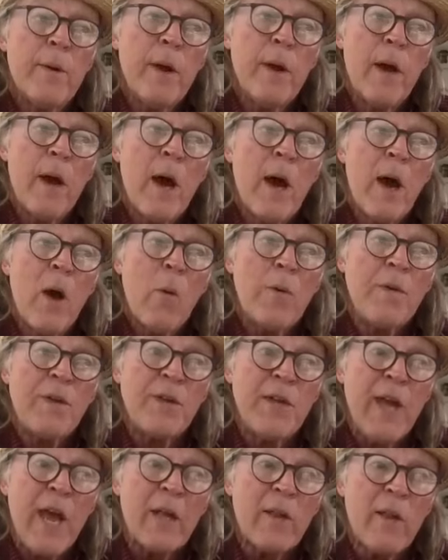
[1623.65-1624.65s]
uh, with
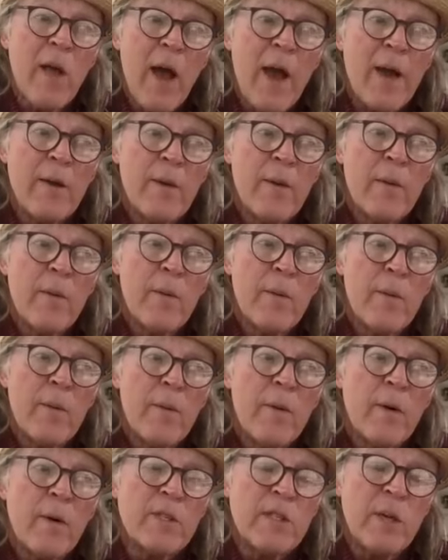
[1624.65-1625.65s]
daylight
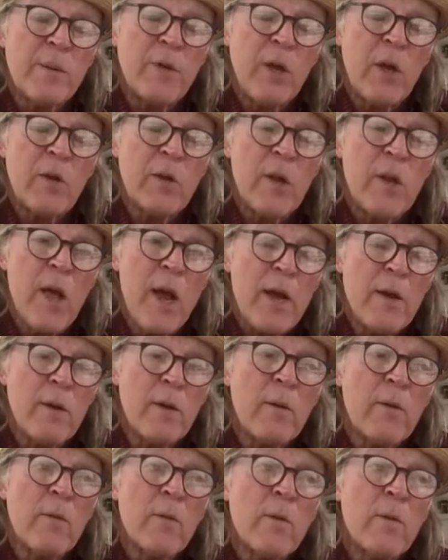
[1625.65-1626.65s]
or subdued light,
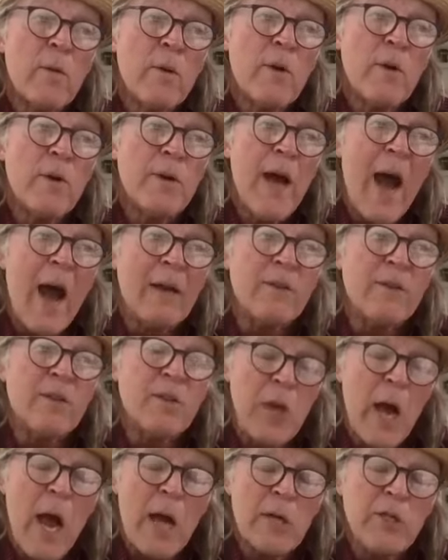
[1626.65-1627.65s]
not
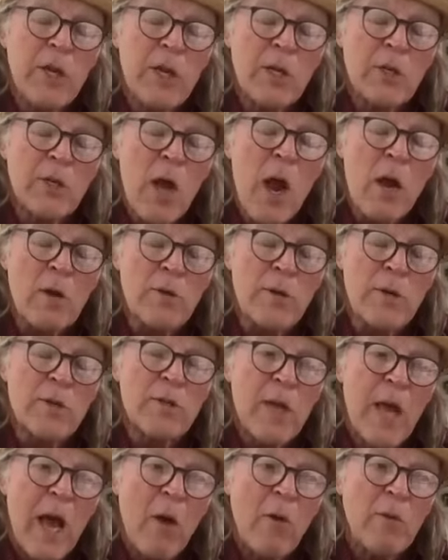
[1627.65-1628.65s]
Stygian
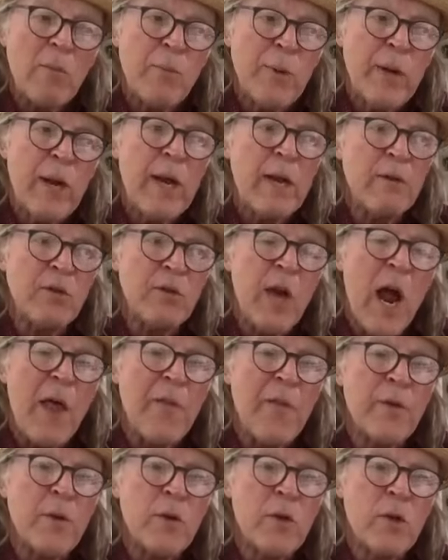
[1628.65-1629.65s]
darkness, I would put a
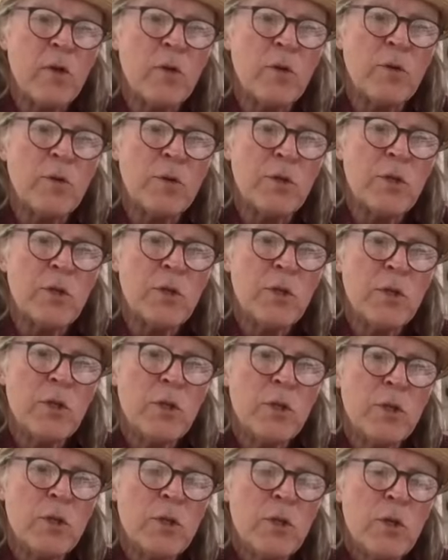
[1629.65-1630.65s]
Jonathan Koons
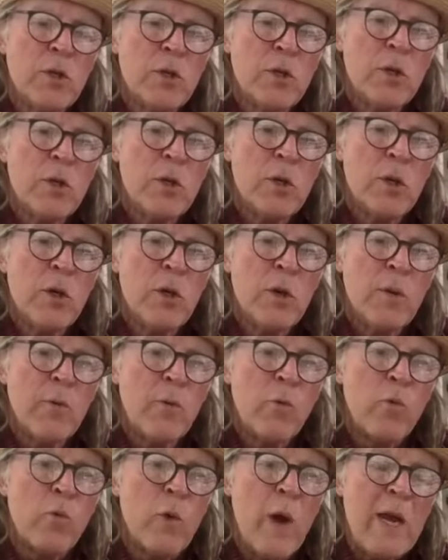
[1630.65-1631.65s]

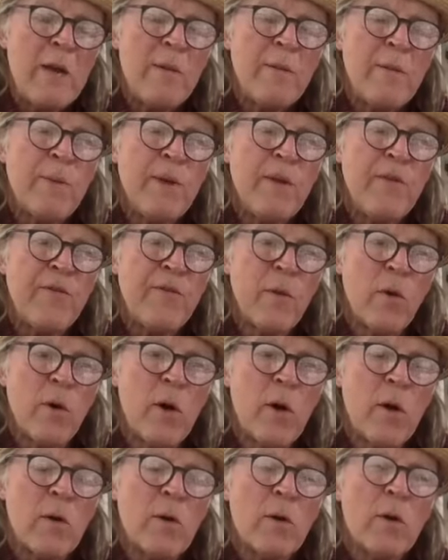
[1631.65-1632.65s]
right
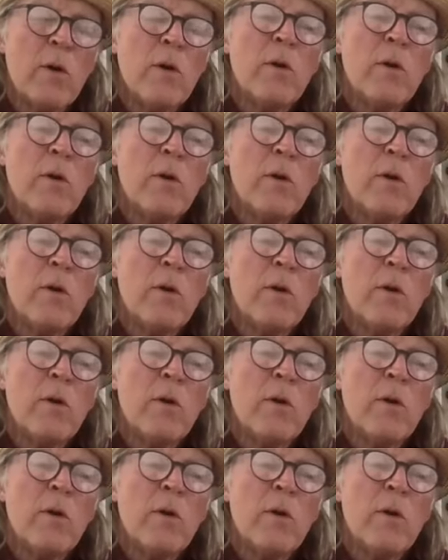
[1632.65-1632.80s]
before